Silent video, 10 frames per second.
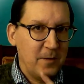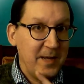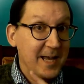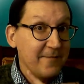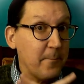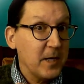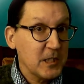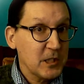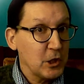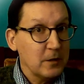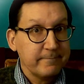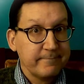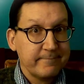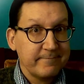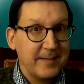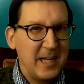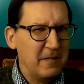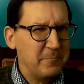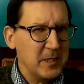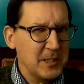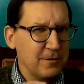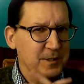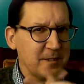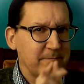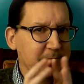We have a puzzler. I love puzzlers.